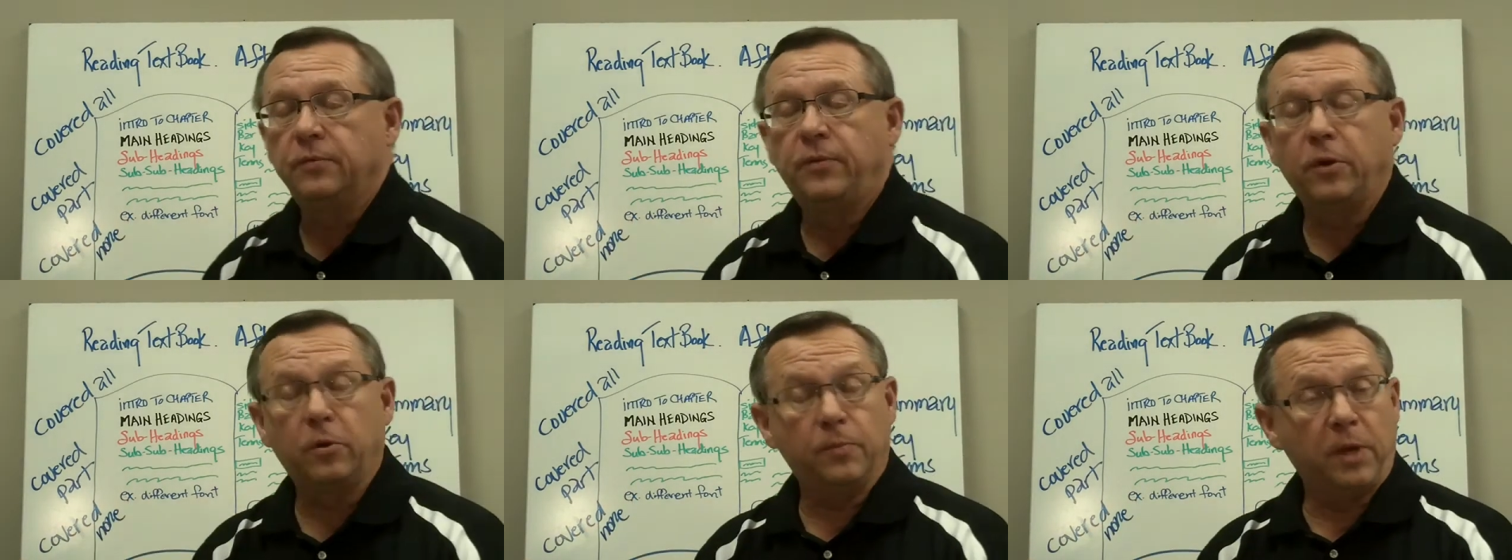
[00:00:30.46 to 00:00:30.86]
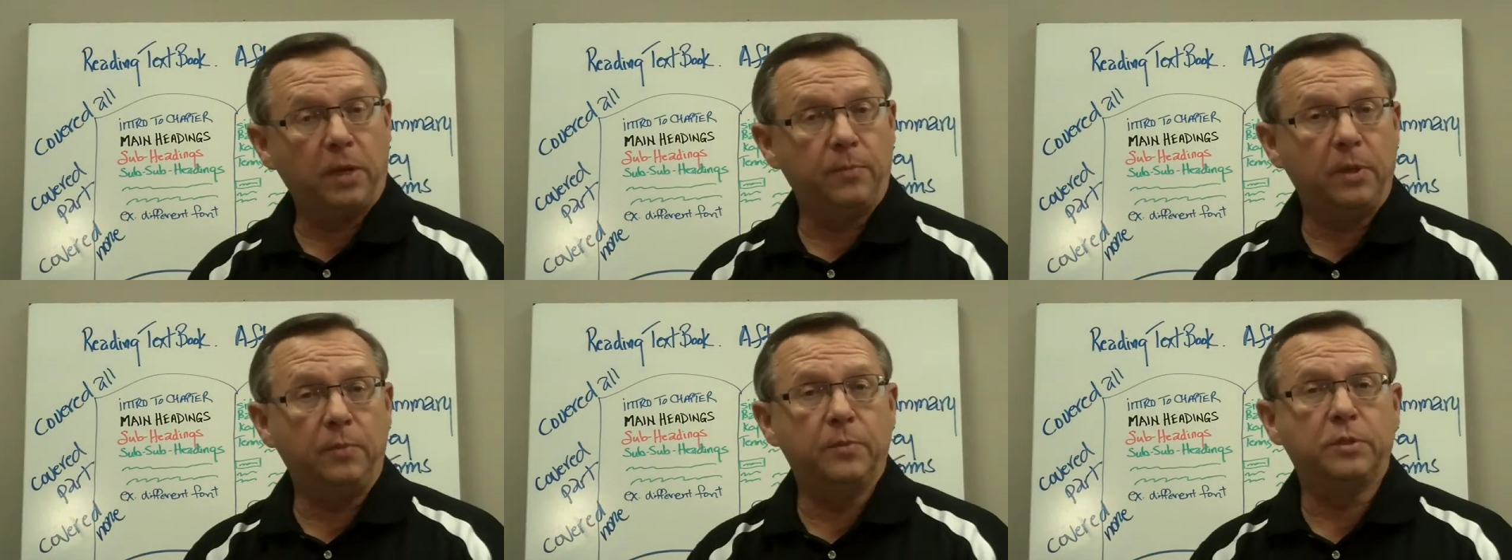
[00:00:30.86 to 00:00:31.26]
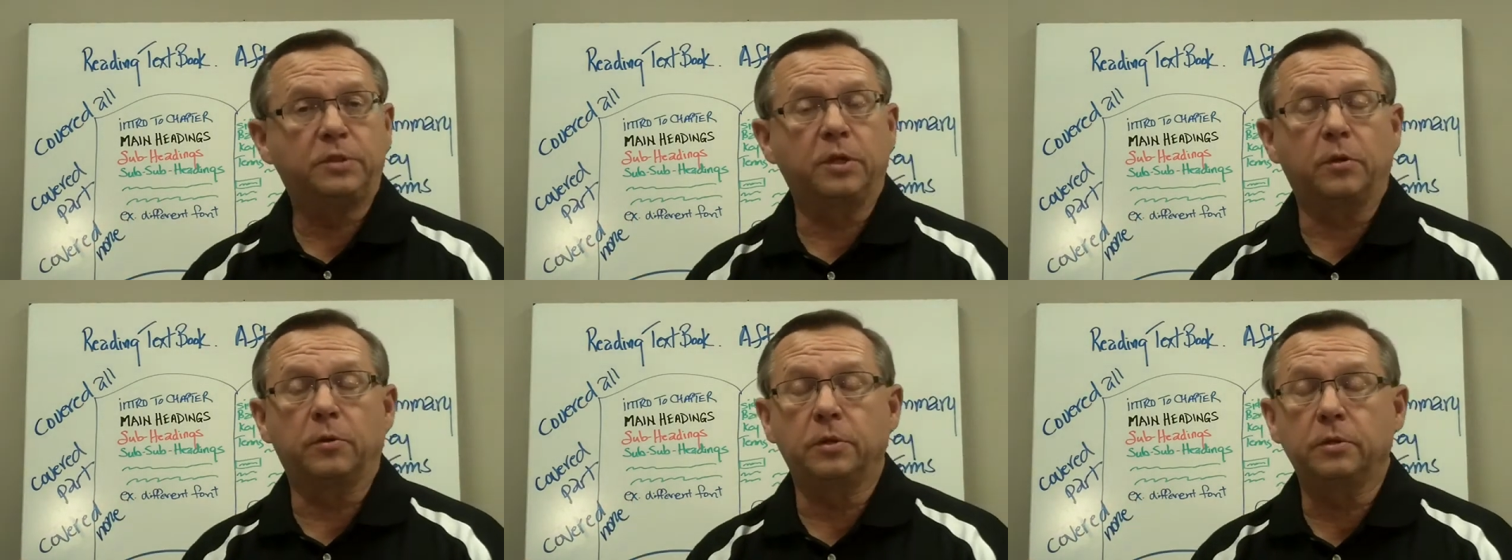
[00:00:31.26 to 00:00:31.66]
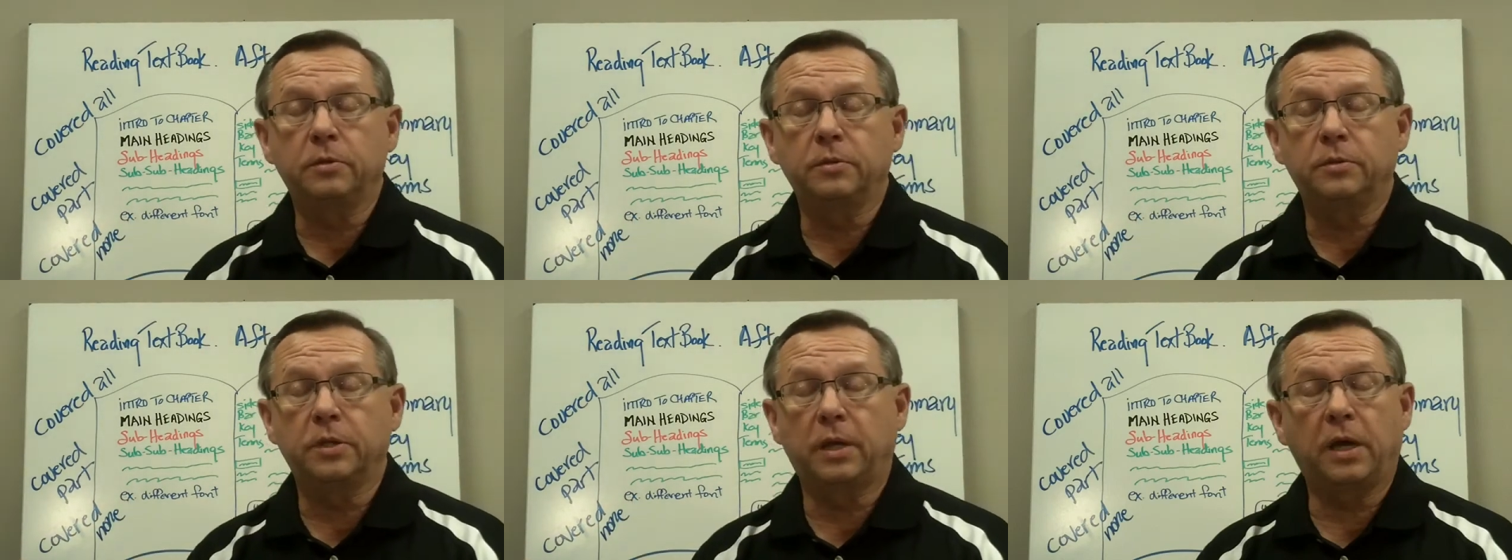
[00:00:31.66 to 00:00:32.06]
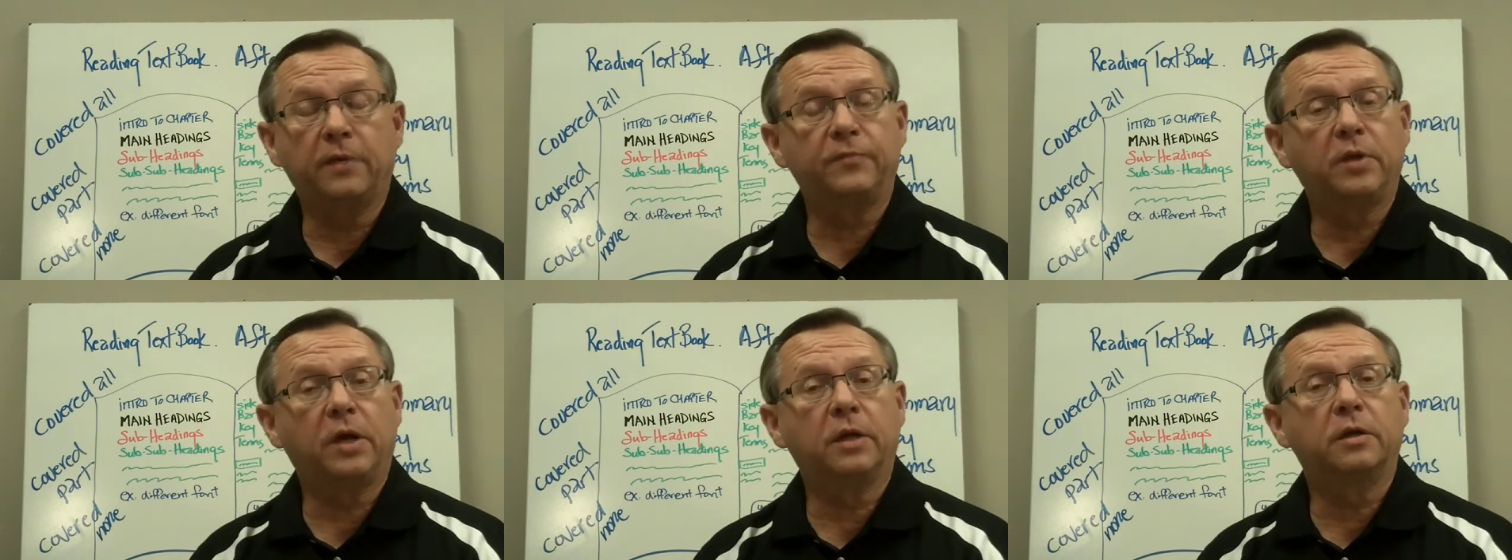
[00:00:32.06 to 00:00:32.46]
there may be material that
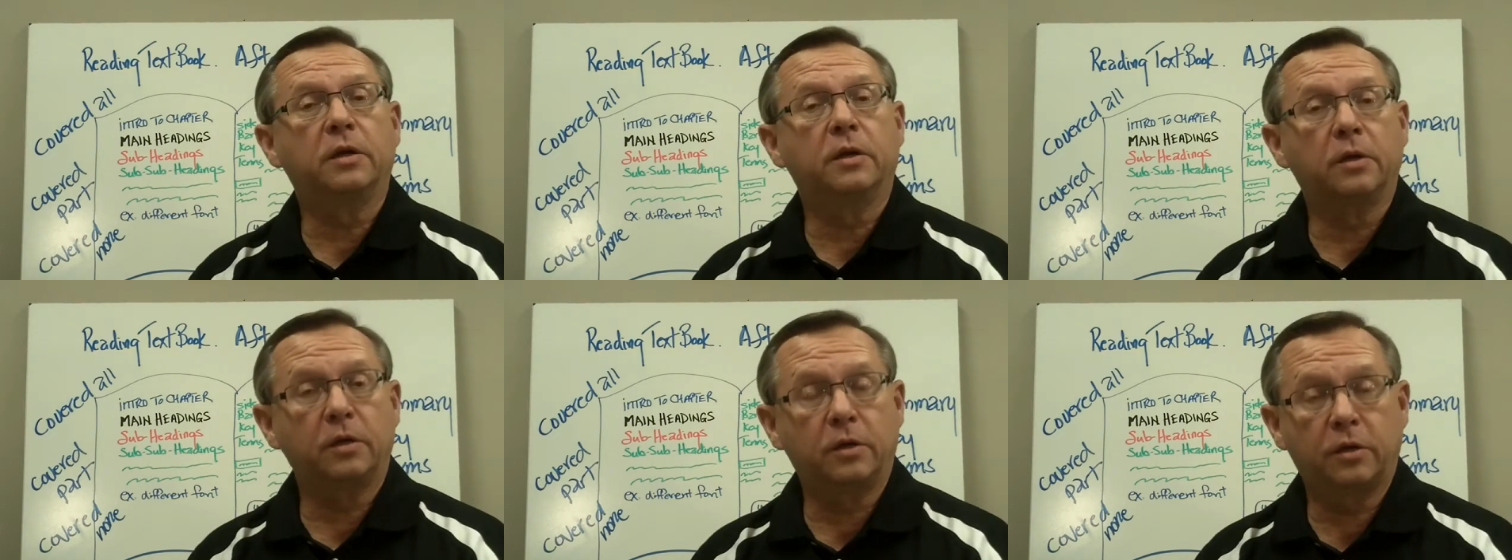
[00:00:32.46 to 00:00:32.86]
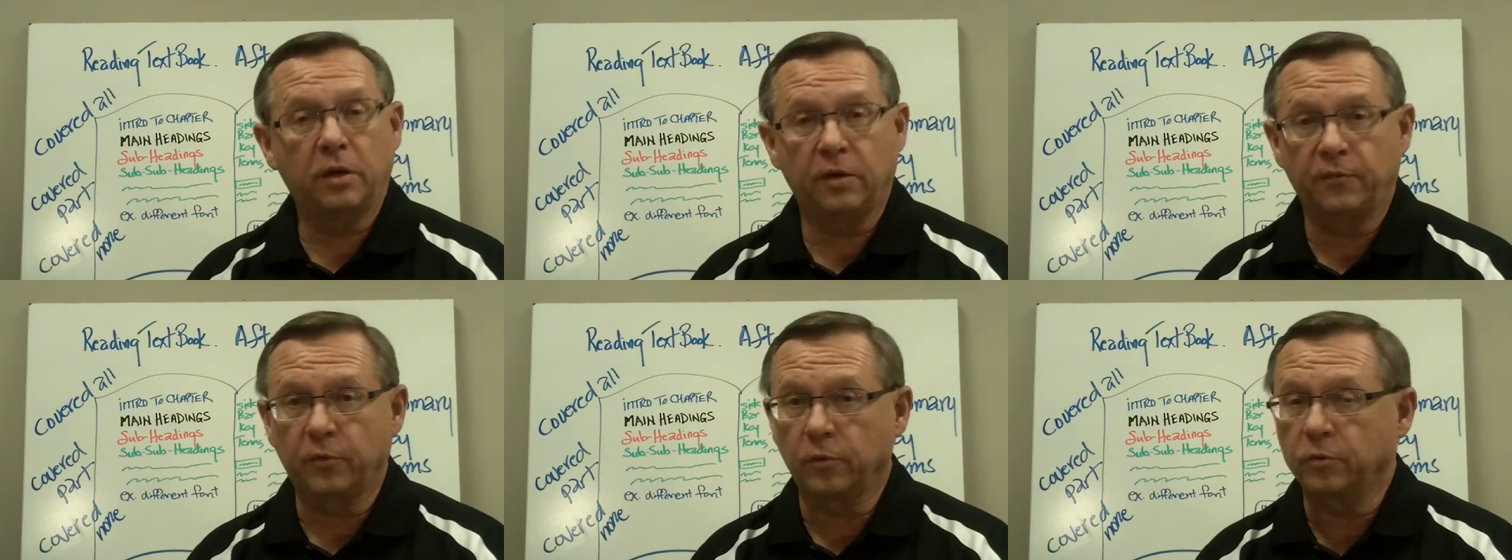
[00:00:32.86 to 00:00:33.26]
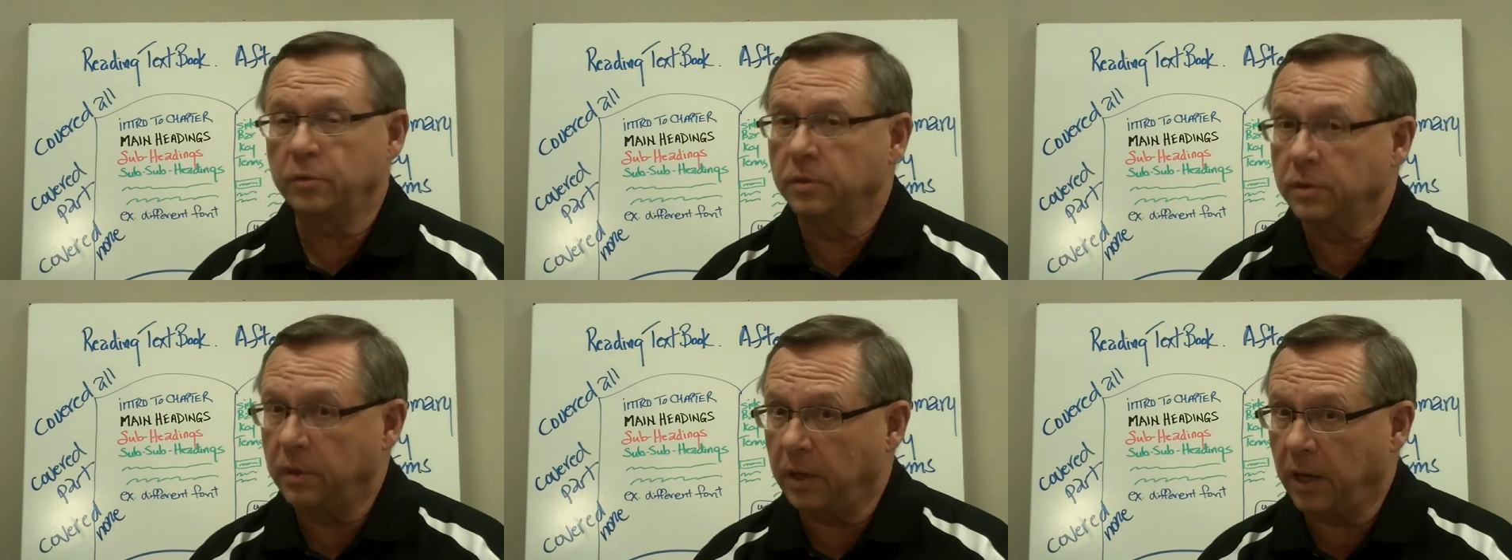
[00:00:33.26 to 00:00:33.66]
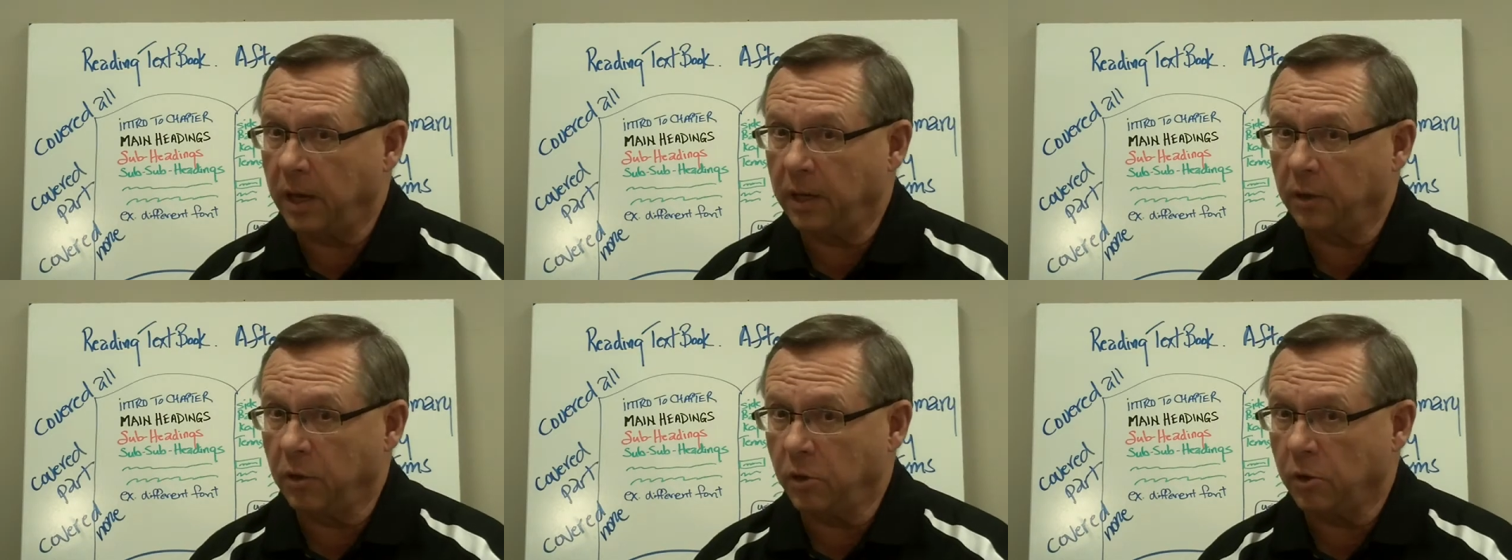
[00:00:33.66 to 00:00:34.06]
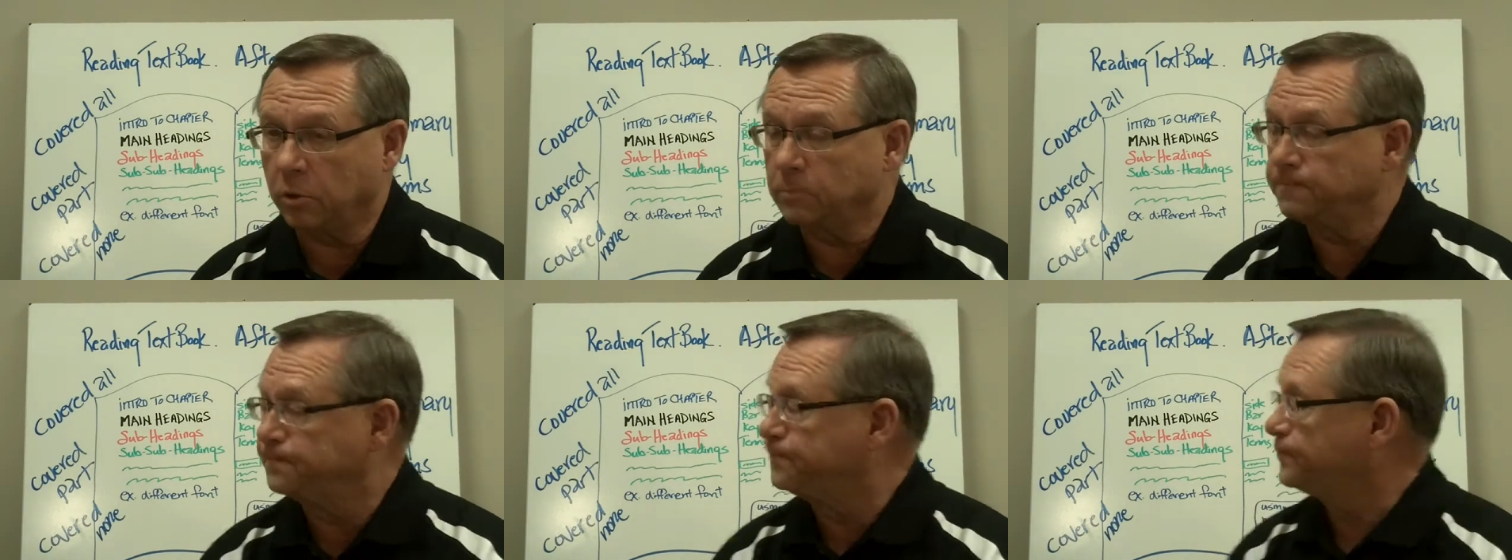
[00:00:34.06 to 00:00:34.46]
I've not covered at
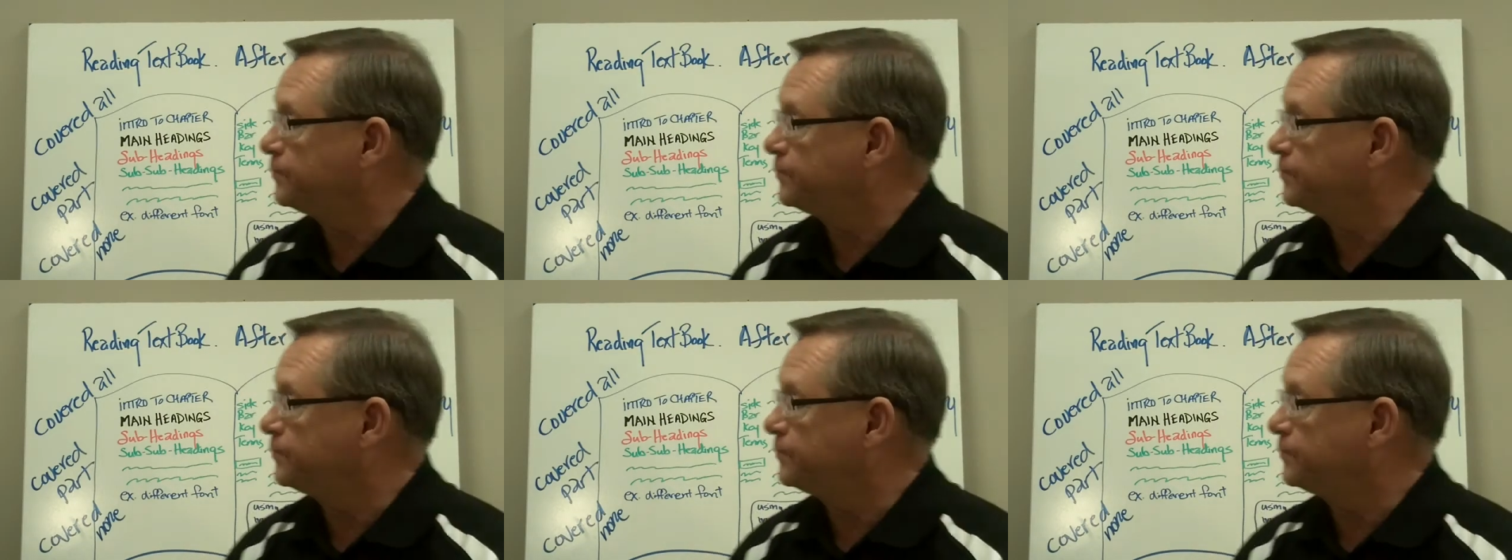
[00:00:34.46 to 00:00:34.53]
all.